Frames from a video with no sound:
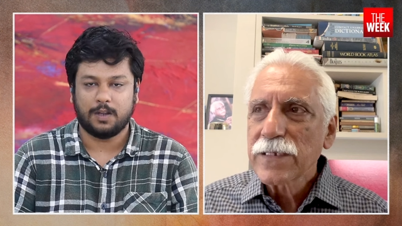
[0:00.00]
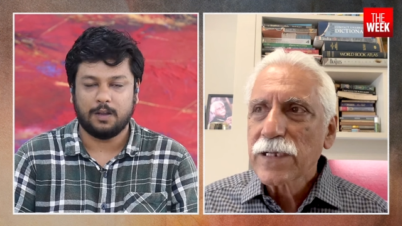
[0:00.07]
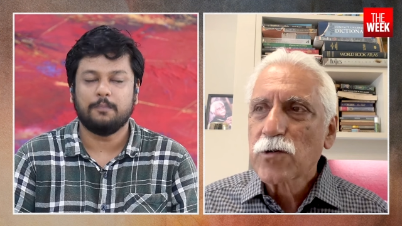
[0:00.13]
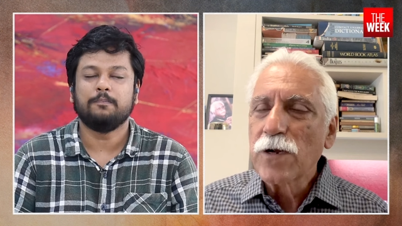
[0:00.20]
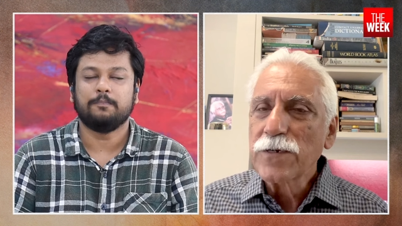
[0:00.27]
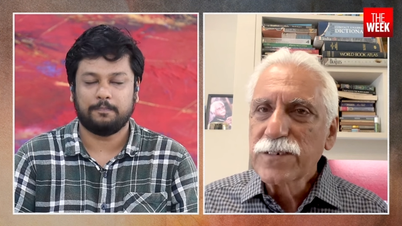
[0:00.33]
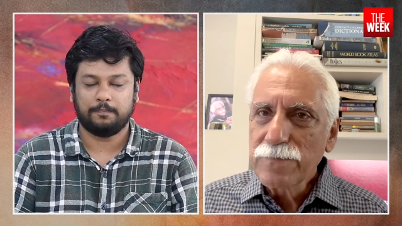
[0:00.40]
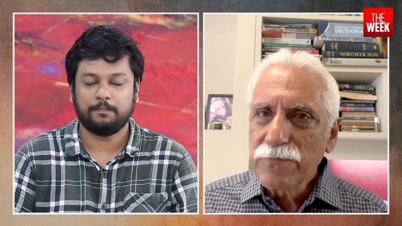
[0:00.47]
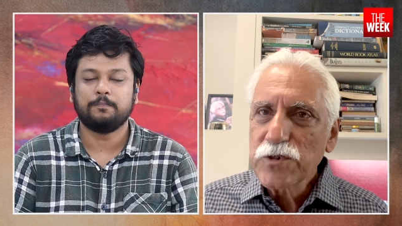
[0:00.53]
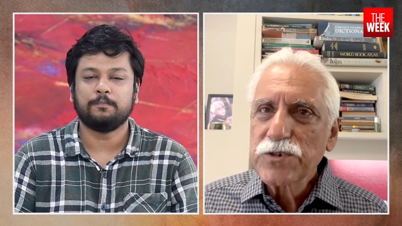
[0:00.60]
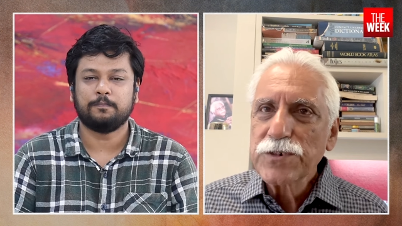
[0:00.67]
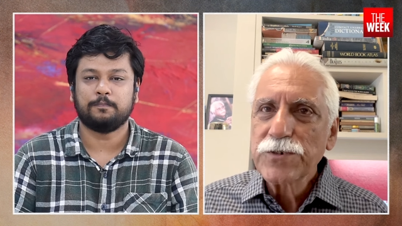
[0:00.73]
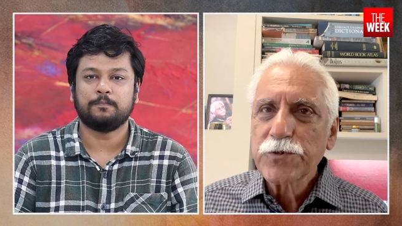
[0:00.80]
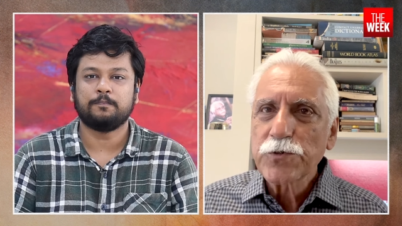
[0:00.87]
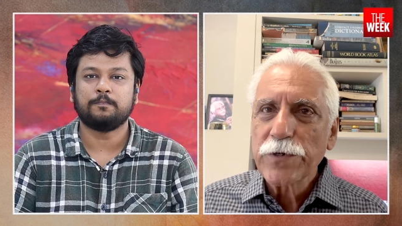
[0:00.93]
Speaker 1: the
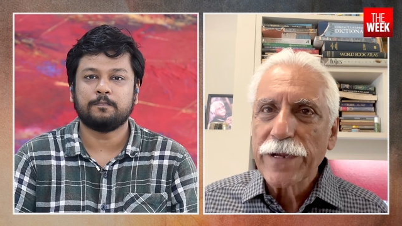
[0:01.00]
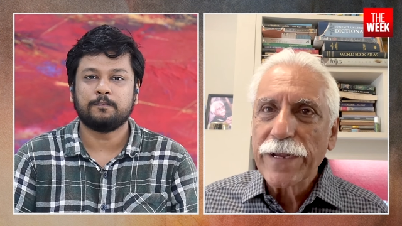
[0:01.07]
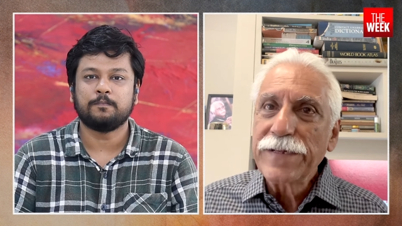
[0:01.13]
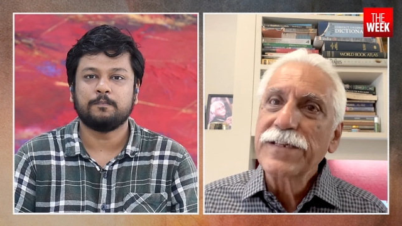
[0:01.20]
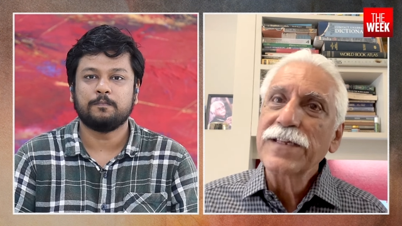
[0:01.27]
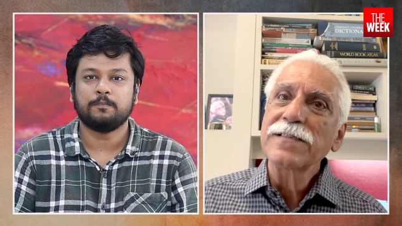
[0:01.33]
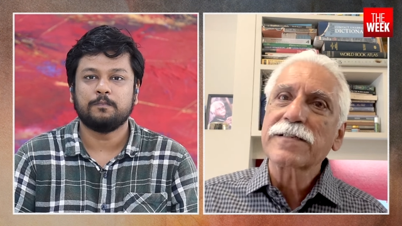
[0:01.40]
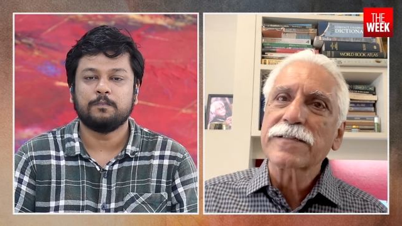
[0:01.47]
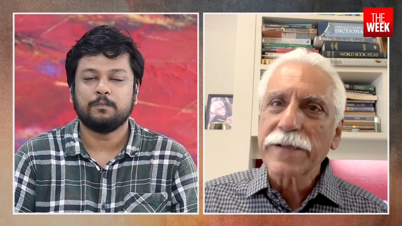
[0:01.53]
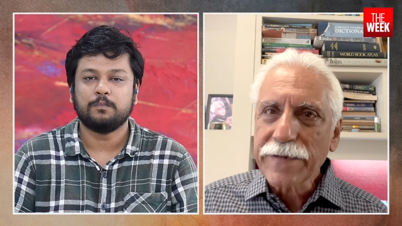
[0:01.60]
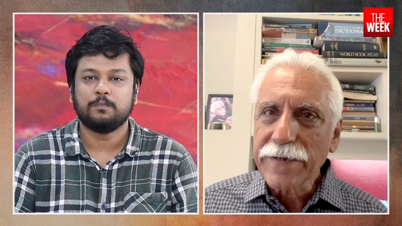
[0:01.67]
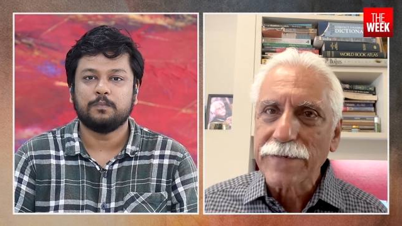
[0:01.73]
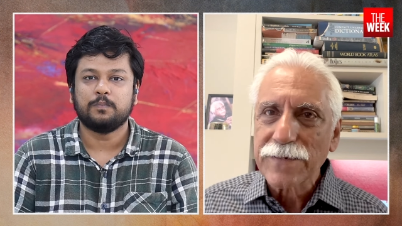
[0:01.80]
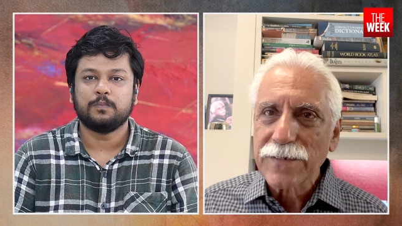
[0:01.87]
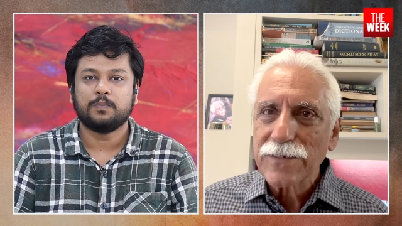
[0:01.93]
contribution to Indian
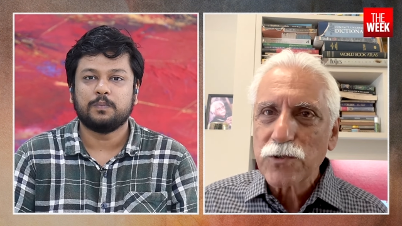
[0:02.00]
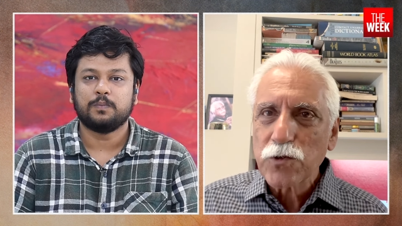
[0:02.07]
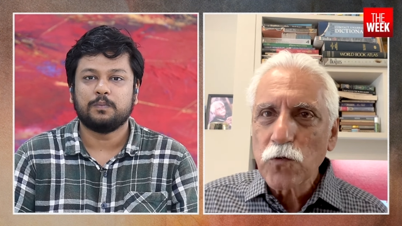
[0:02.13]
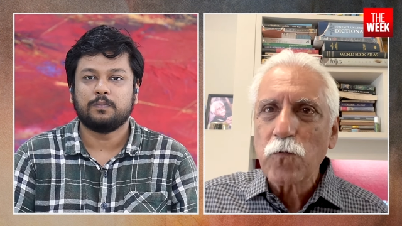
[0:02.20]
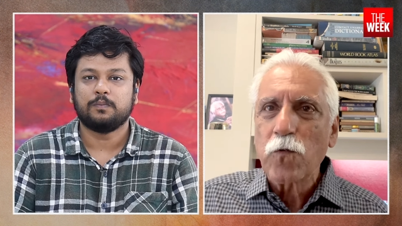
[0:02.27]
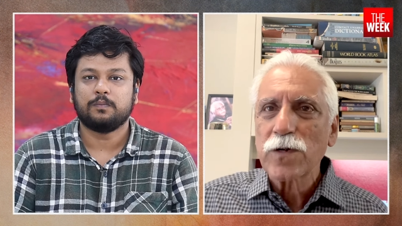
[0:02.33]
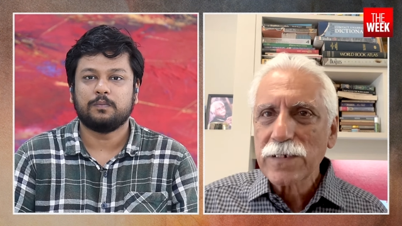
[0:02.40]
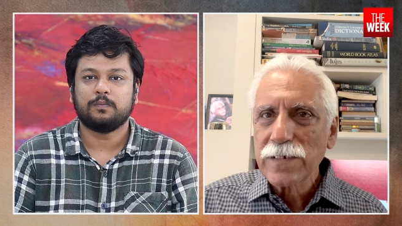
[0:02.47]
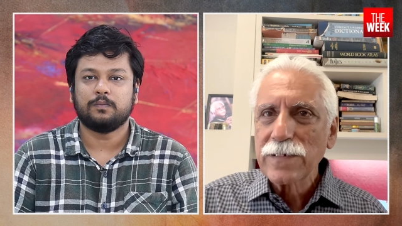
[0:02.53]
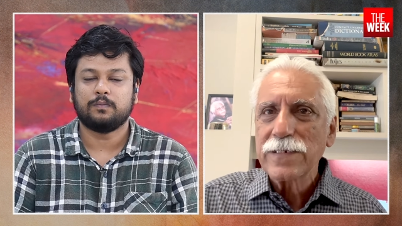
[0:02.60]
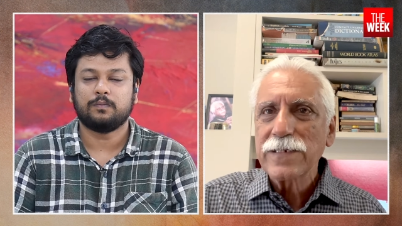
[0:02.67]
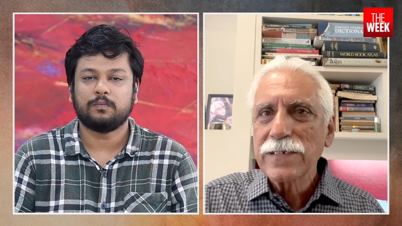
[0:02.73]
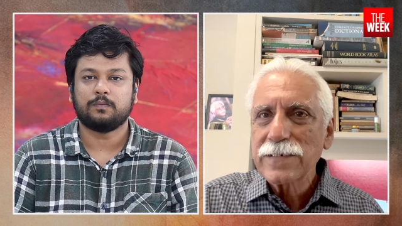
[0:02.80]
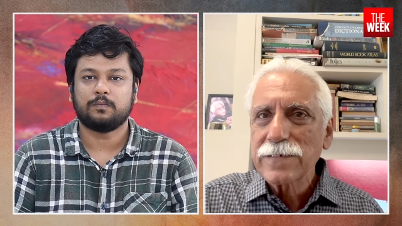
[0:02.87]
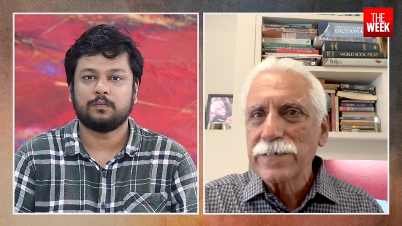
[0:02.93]
cricket through what
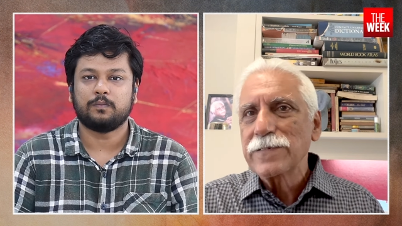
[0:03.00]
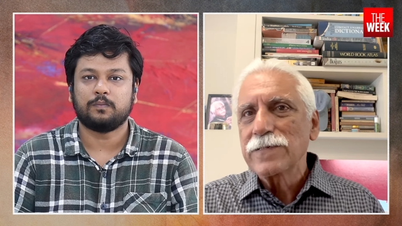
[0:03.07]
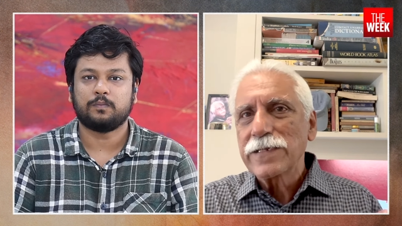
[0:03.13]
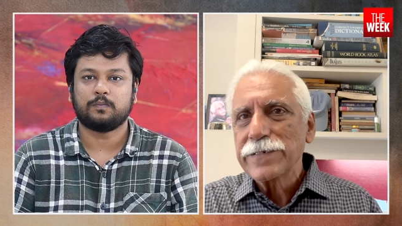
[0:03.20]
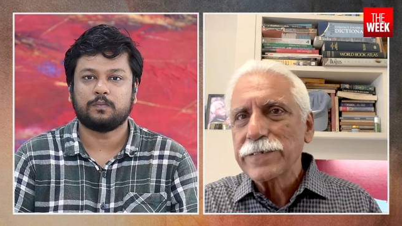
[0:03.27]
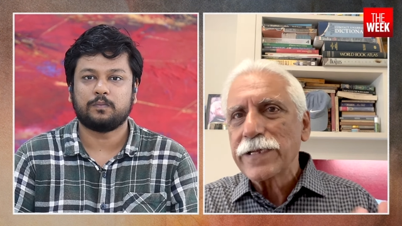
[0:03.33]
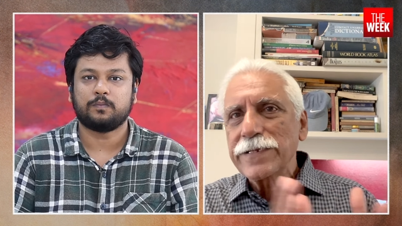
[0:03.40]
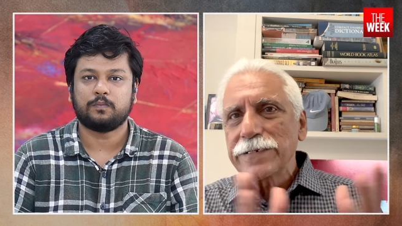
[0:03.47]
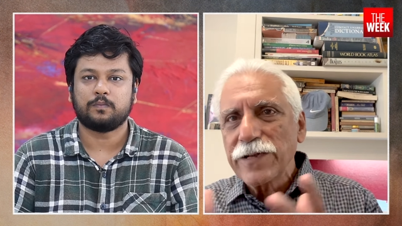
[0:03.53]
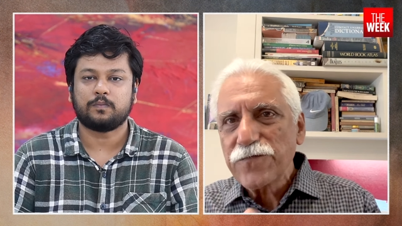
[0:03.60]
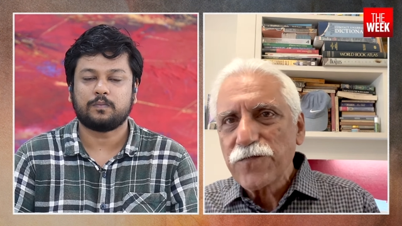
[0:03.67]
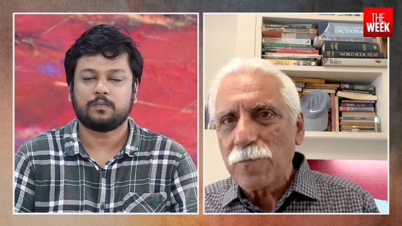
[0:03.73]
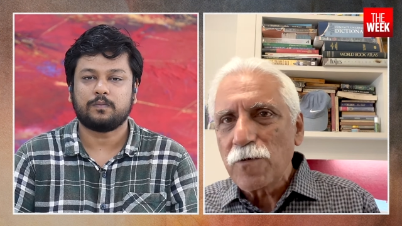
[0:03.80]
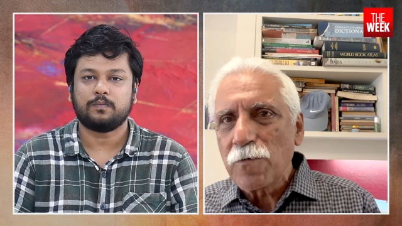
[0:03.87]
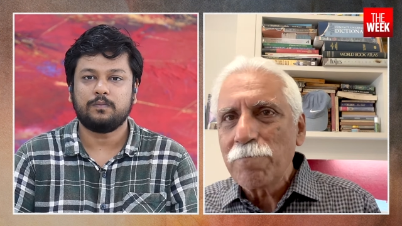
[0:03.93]
he did
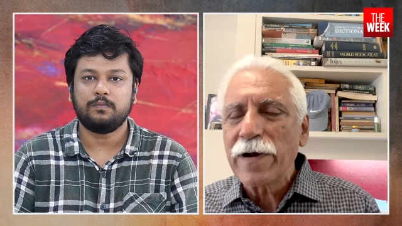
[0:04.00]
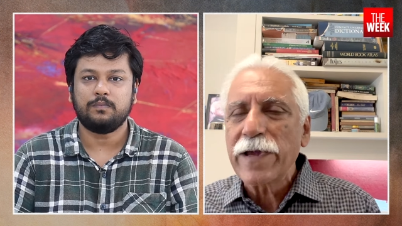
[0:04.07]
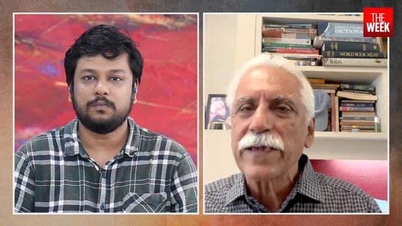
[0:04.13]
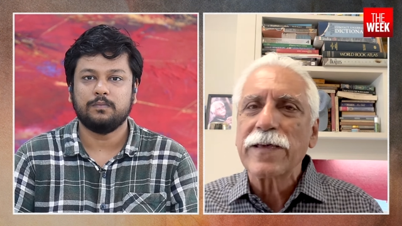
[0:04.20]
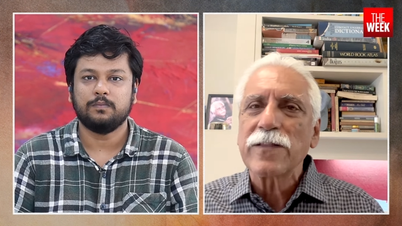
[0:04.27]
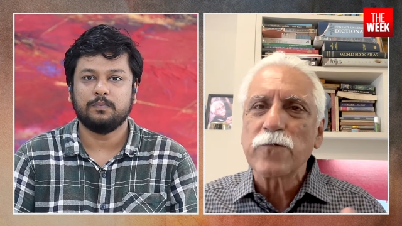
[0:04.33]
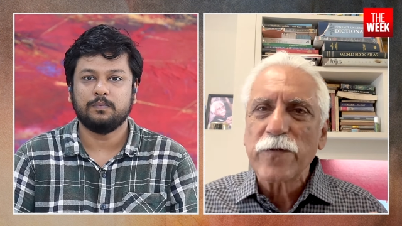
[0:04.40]
for Mumbai and